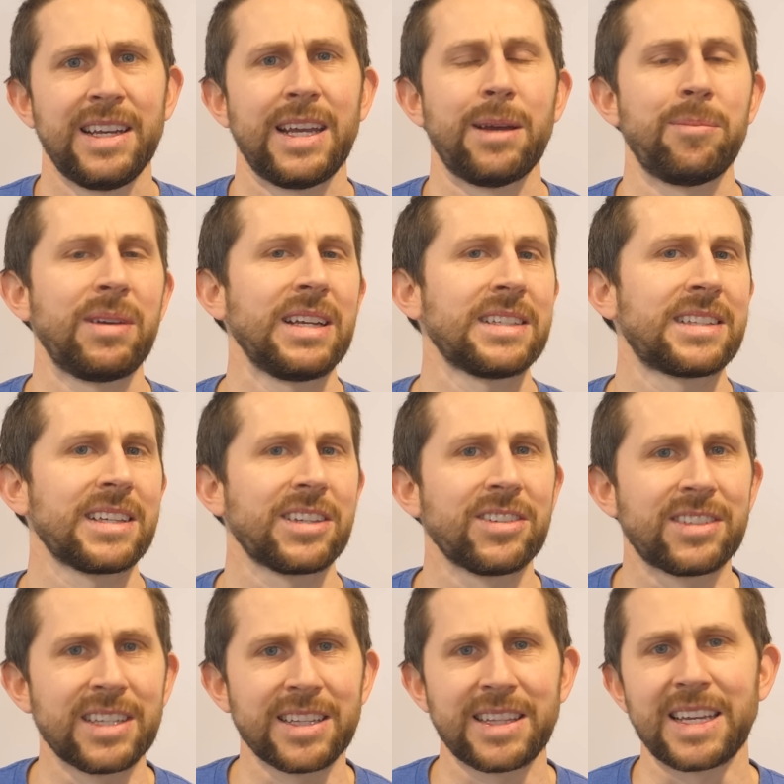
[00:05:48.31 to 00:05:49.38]
it means that you
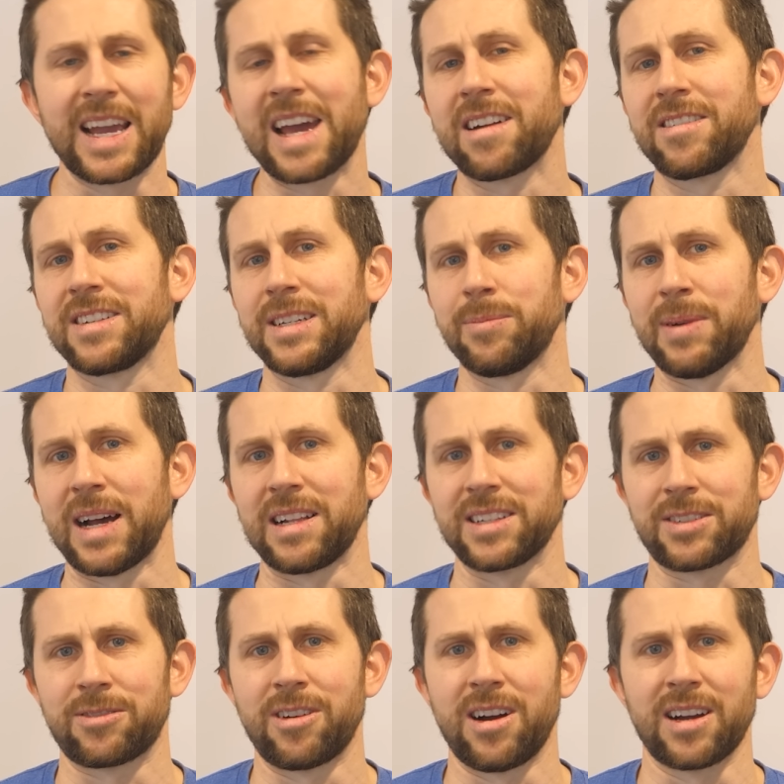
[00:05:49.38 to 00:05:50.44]
did the energy
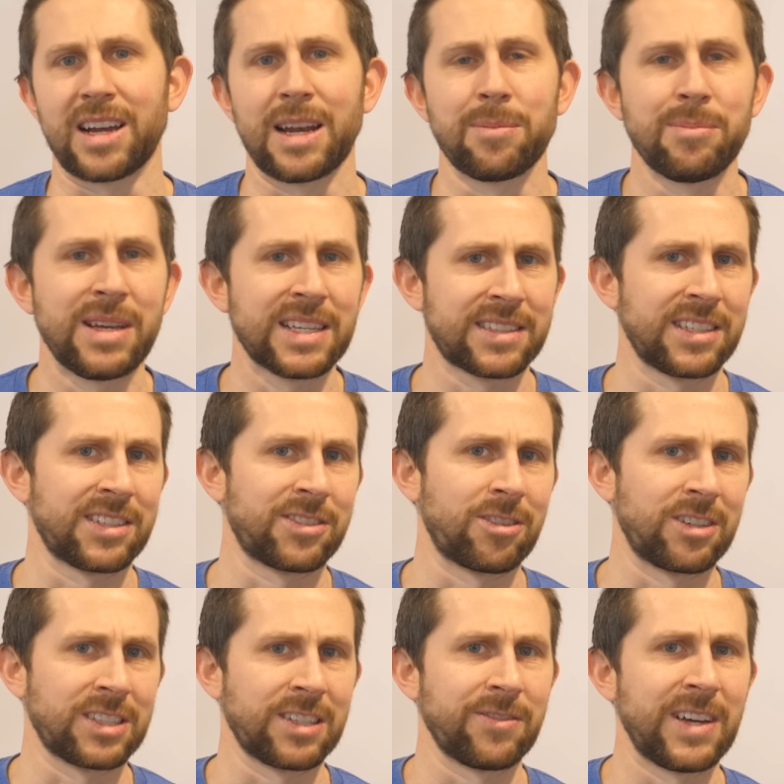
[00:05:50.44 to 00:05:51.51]
balance wrong and missed a
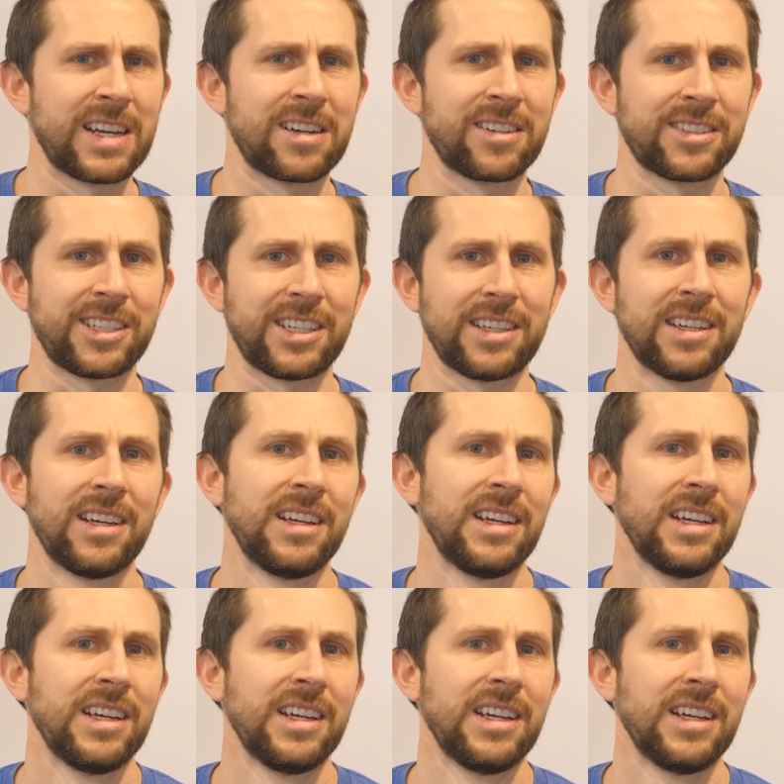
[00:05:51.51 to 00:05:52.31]
source of energy.